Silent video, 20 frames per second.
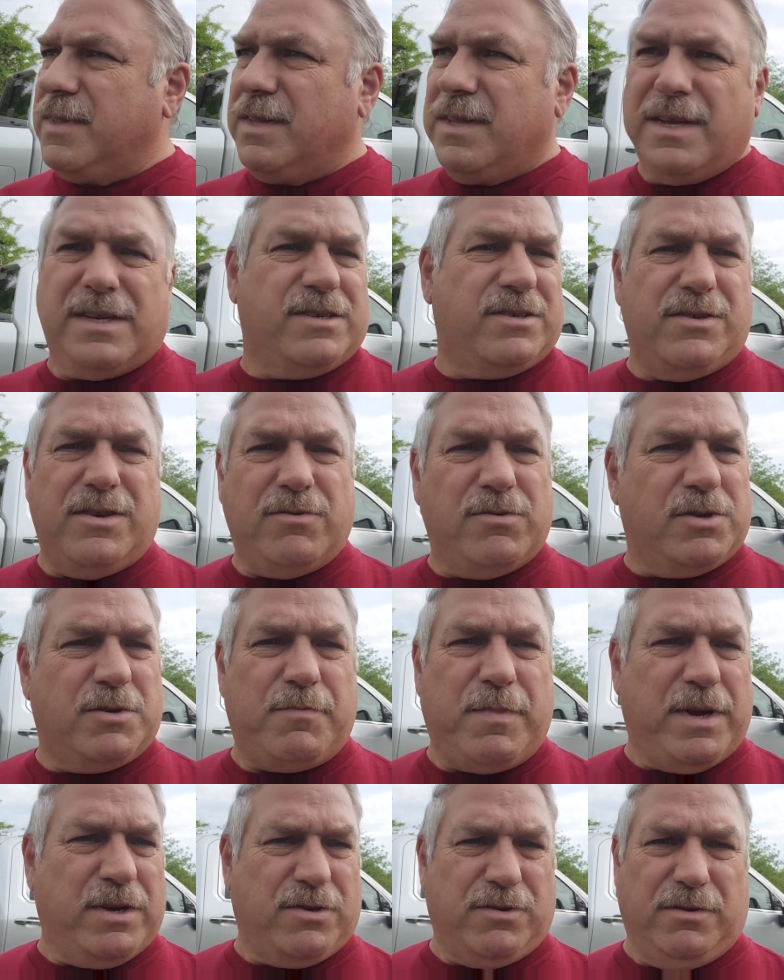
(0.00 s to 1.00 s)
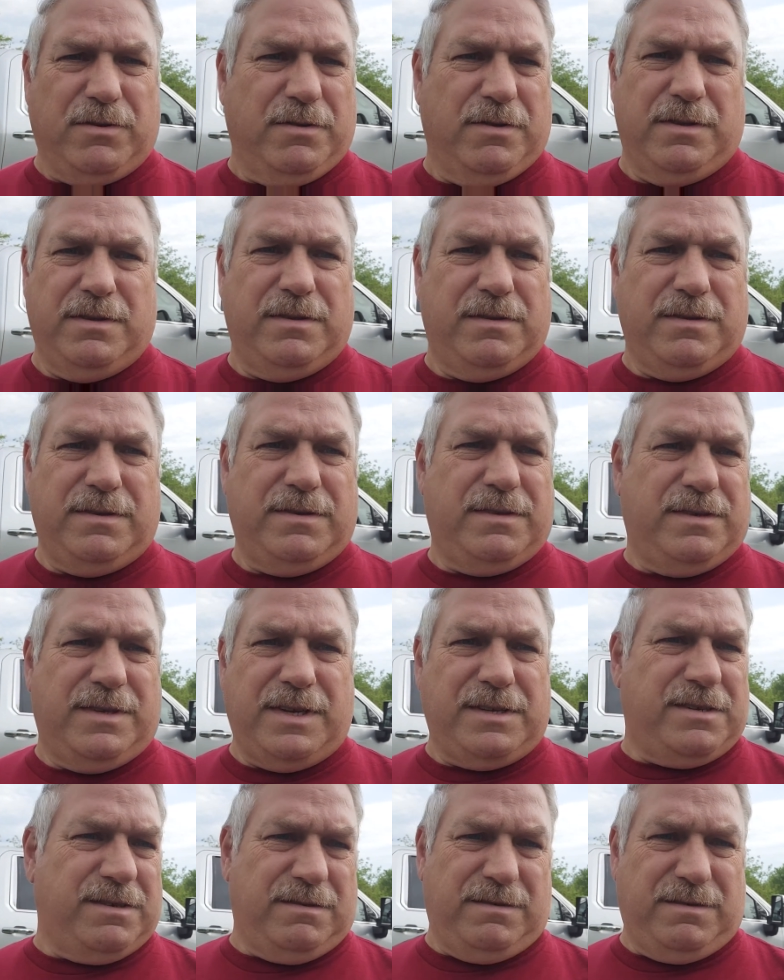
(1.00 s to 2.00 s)
it's no special,
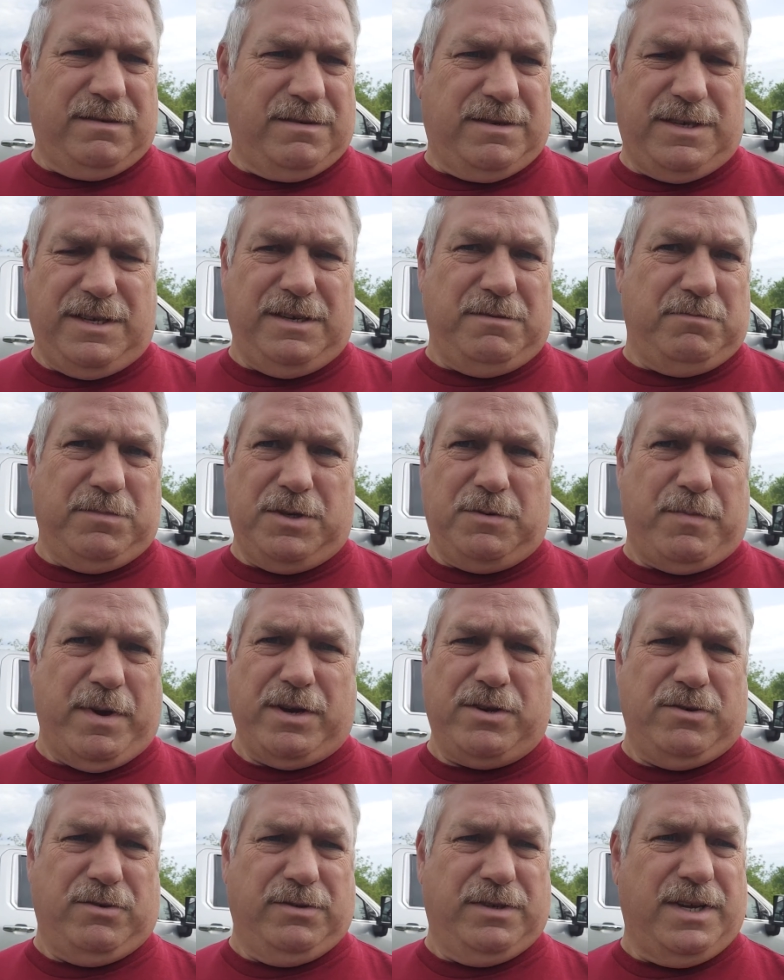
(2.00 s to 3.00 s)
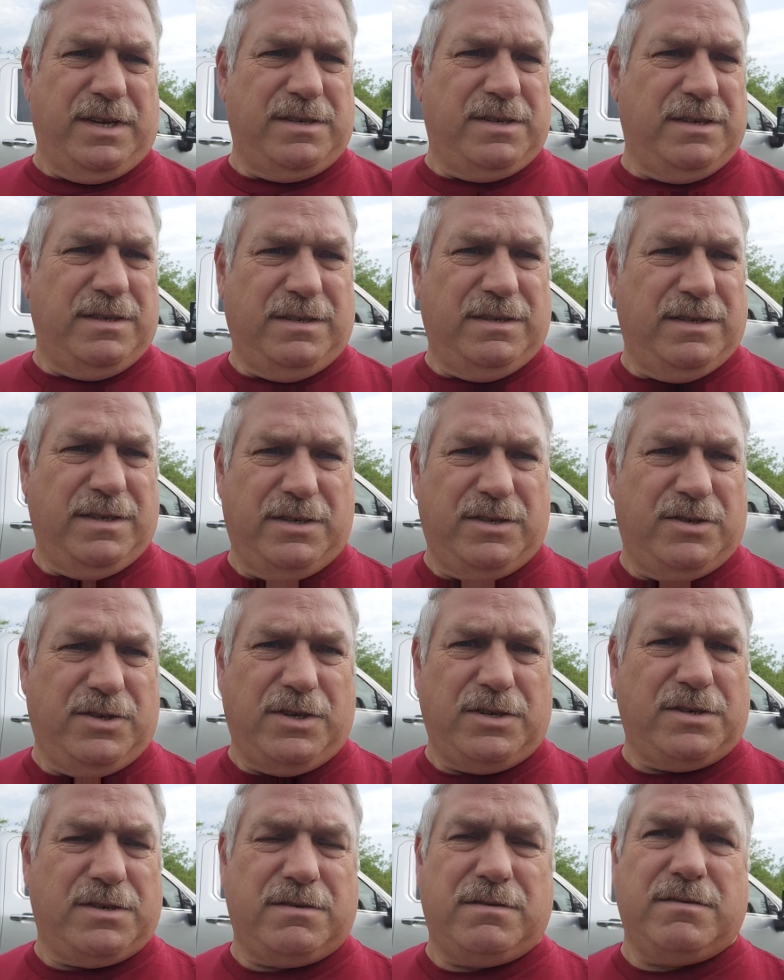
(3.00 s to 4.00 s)
doesn't seem special, does it? It's
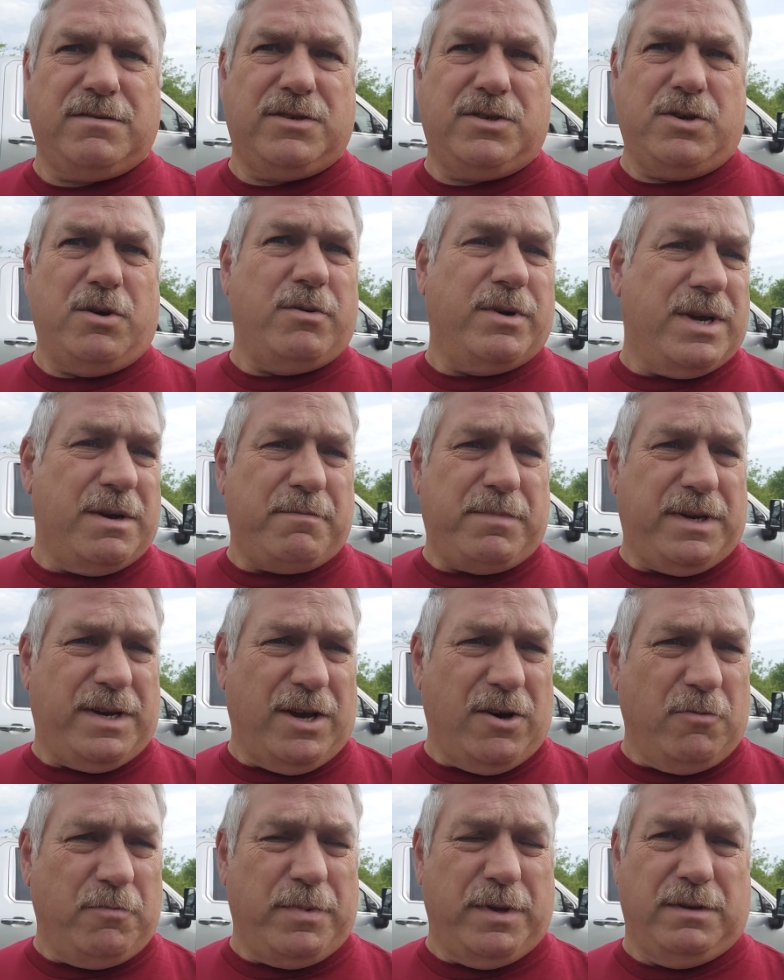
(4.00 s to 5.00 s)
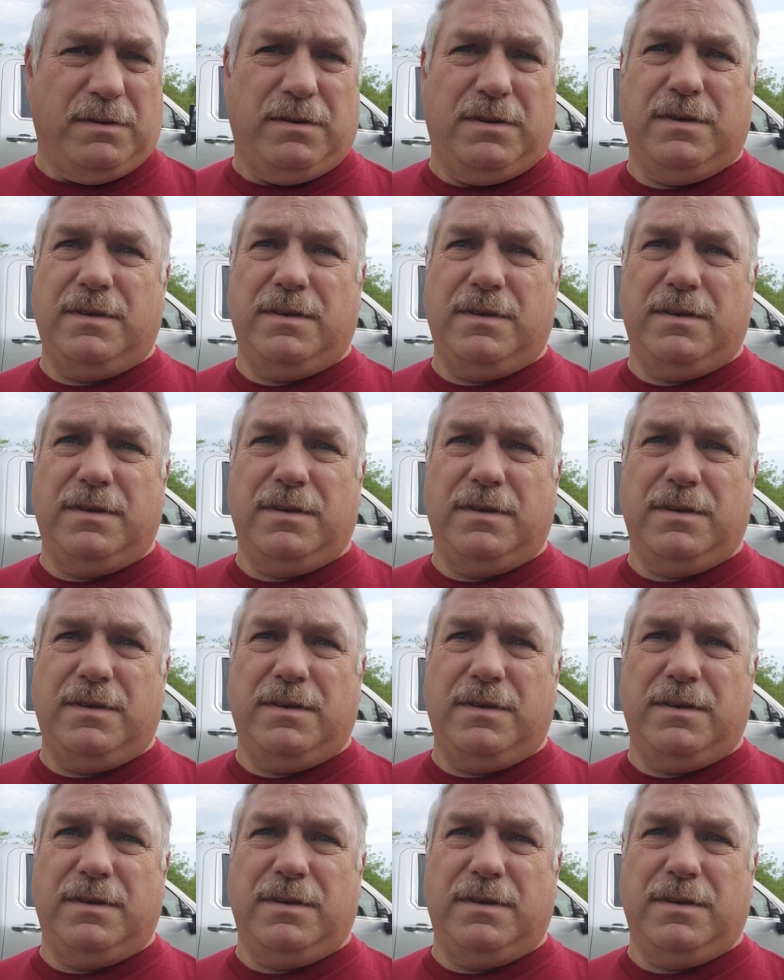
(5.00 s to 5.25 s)
just showing up and helping.